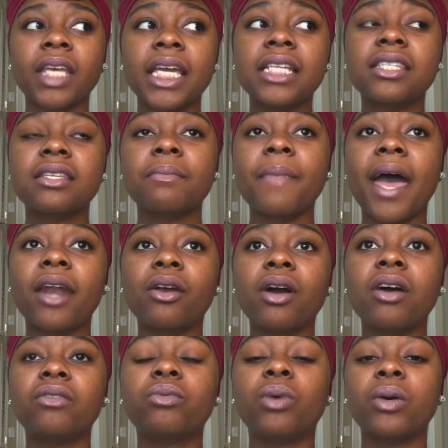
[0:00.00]
it's a matter
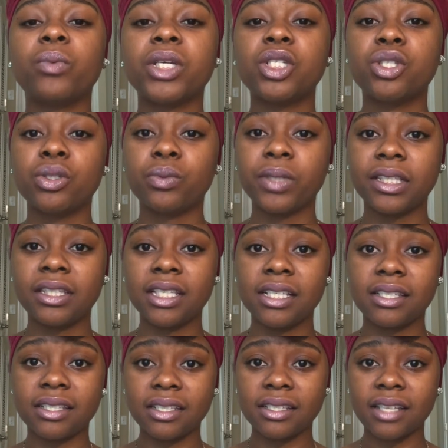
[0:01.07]
of what we do with
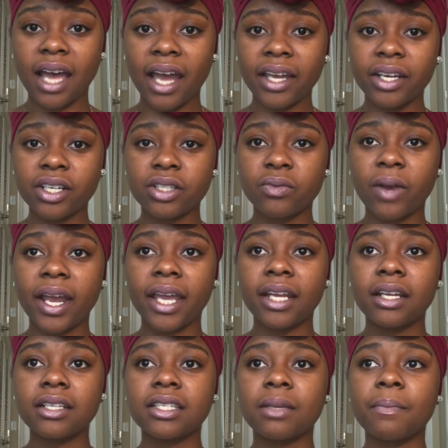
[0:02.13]
these desires, right?
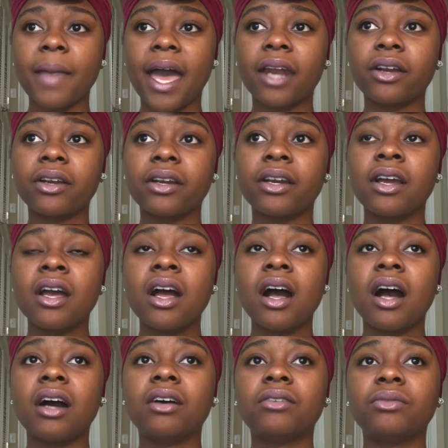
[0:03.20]
It's a matter
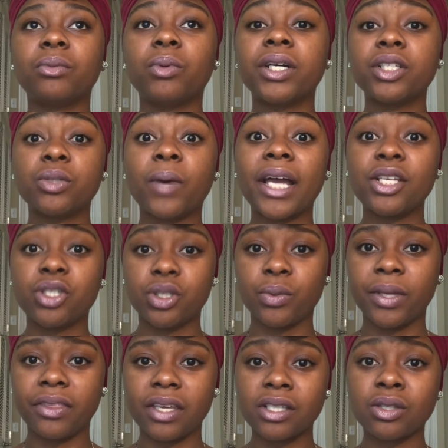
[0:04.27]
of what do I do
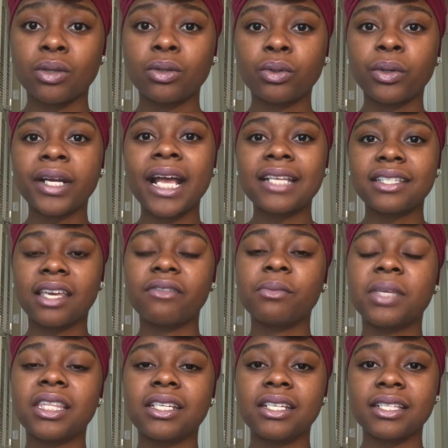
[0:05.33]
with it. So the Lord has given
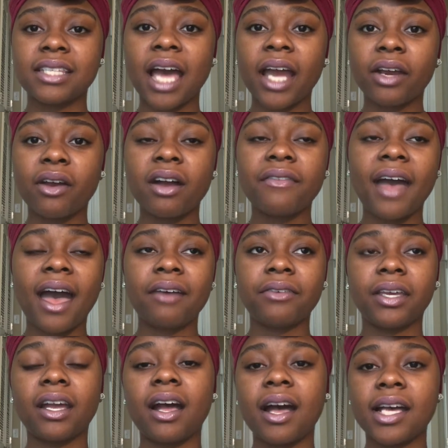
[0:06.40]
me the desire of
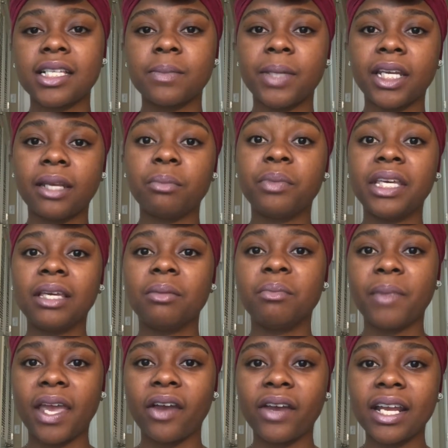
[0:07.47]
having a husband and being
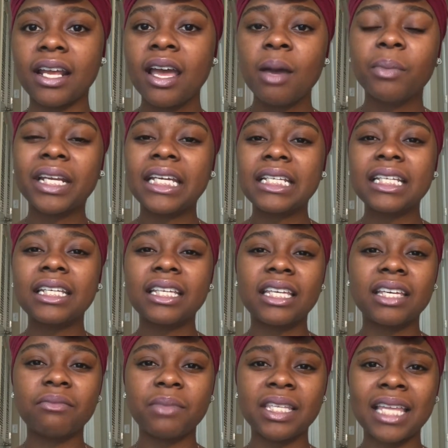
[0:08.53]
married, but he didn't
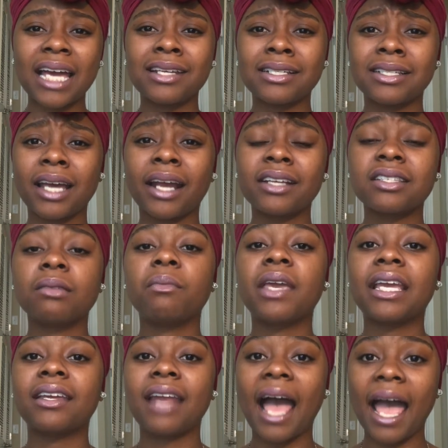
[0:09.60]
give me that desire to
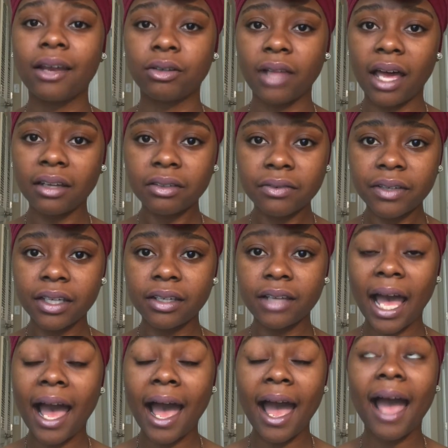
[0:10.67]
make an idol out
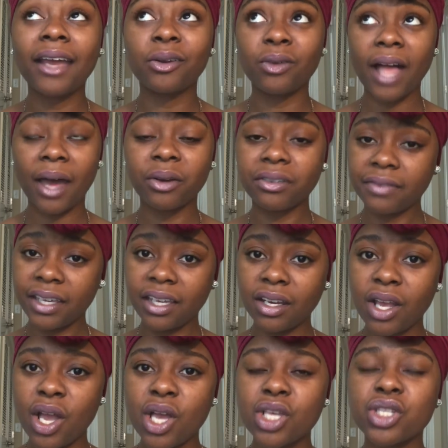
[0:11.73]
of
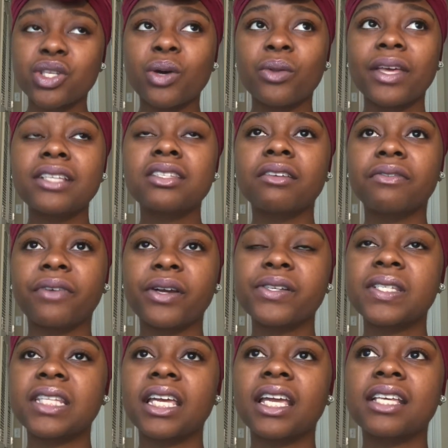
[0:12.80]
it. So that's the
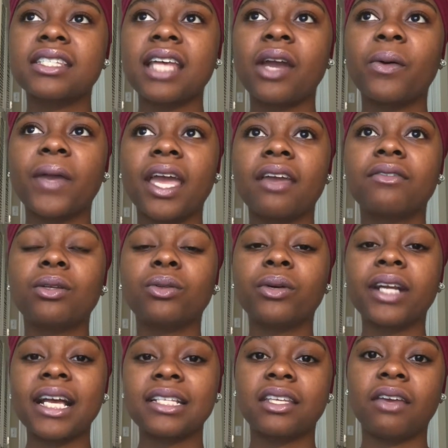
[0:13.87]
first thing, is that, okay, the
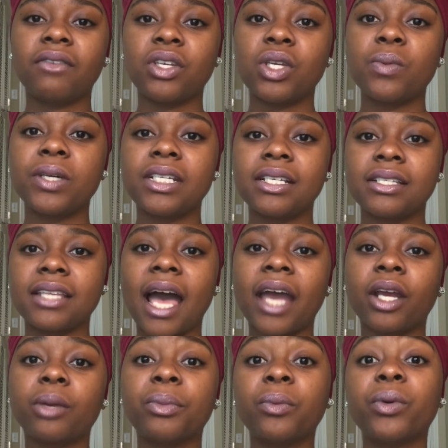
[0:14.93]
Lord has given you a
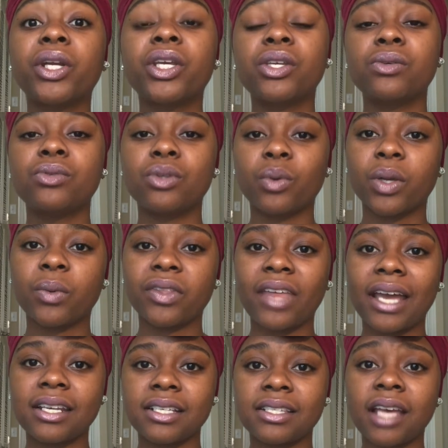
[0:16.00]
desire, but what are you doing with
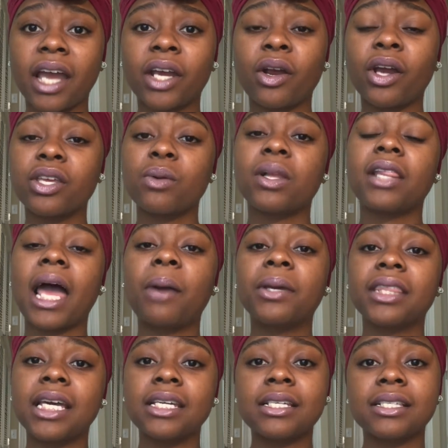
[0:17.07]
that desire? Are you
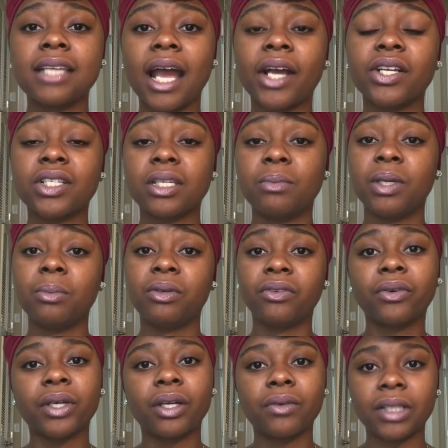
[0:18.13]
allowing that desire to be
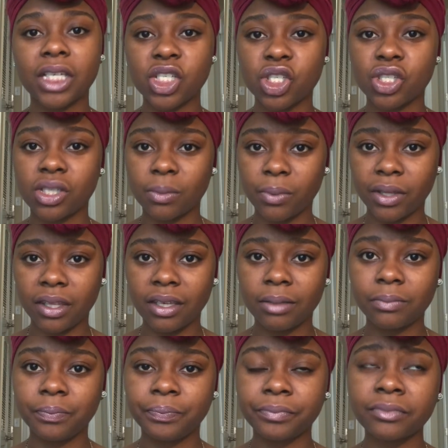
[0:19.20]
before your relationship with
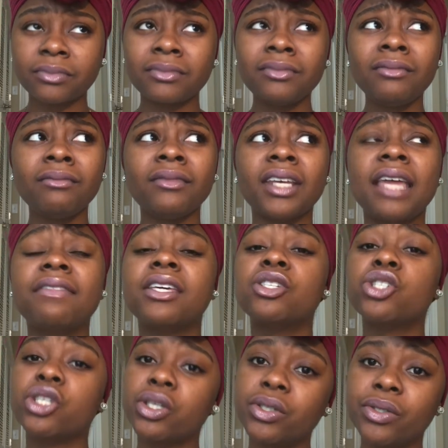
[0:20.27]
him? And
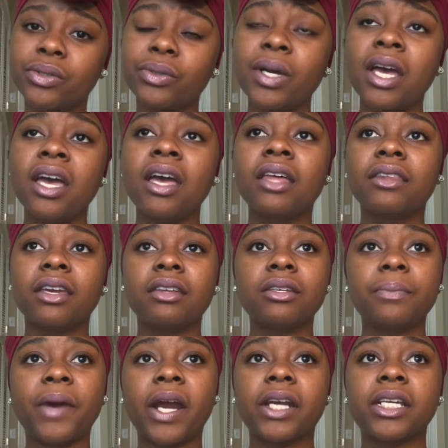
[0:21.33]
then two, the
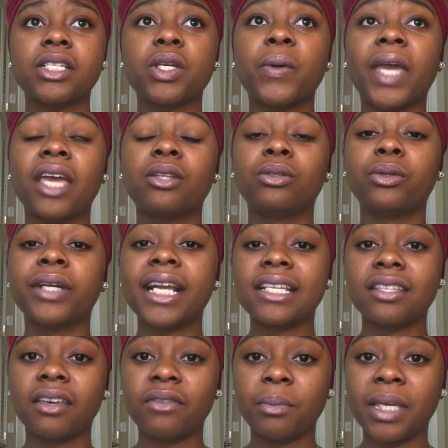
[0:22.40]
other part is, okay, the Lord
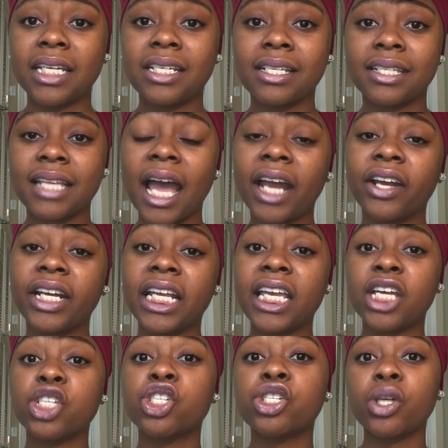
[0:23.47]
has given me a desire and he
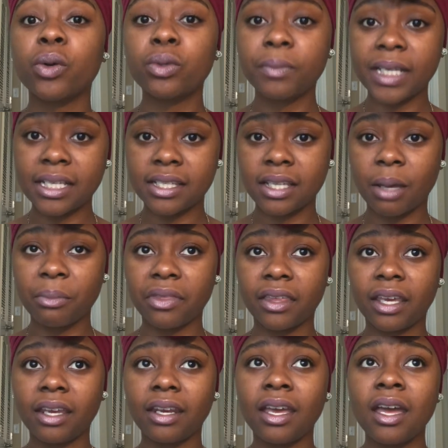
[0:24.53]
has shown me
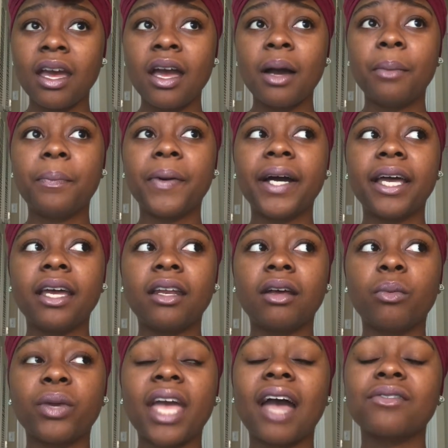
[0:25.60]
something, but
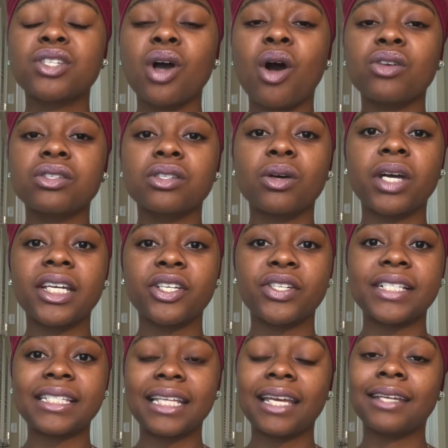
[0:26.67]
we have to also
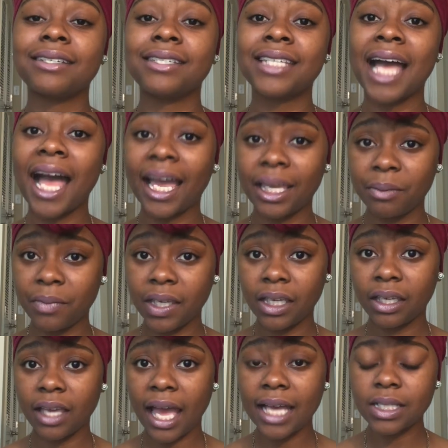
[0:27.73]
understand
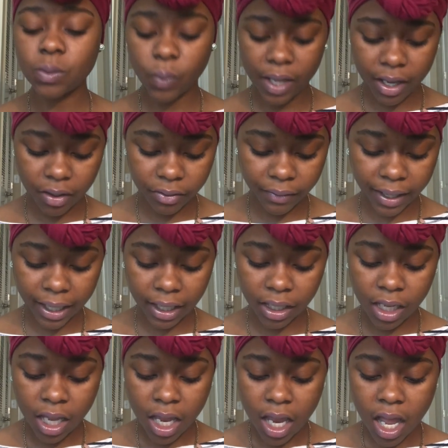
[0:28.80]
timing as well, right?
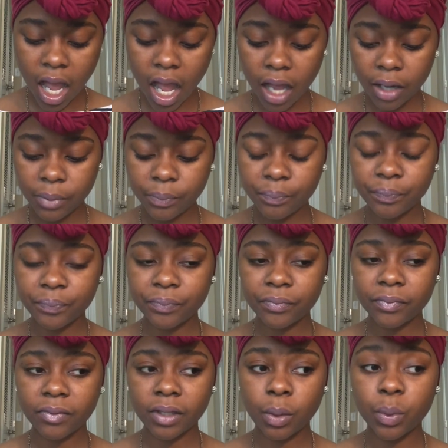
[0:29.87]

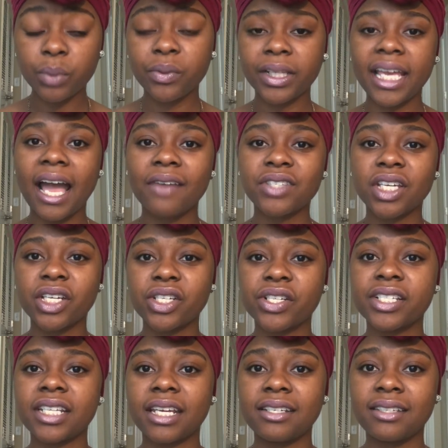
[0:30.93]
we really have to
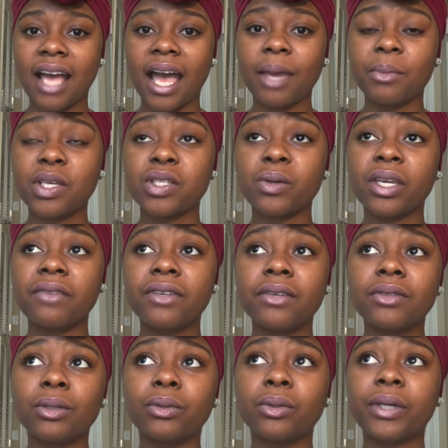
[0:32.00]
understand timing. So even
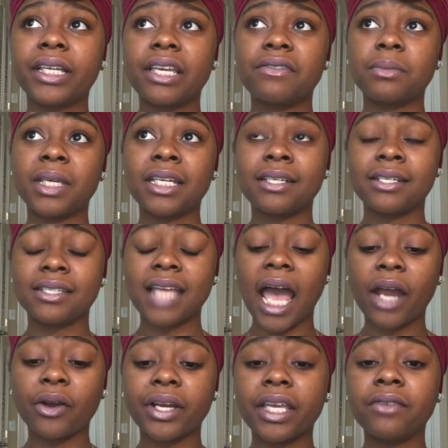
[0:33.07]
if the Lord gives me a
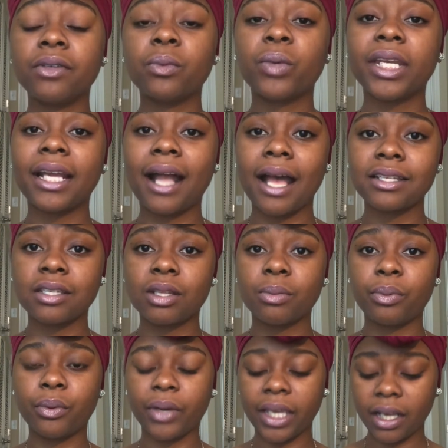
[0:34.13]
desire, even when it got to the
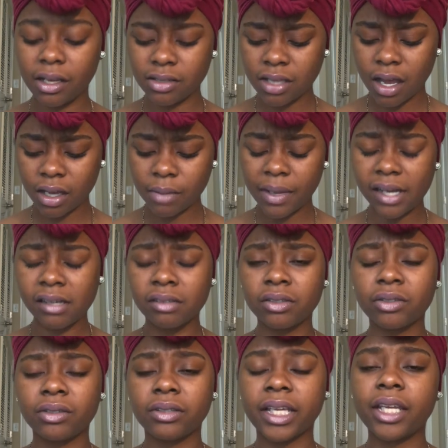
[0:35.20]
point, and I'll talk about it a
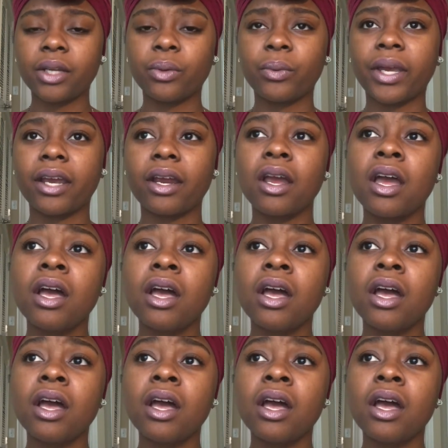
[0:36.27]
little later, where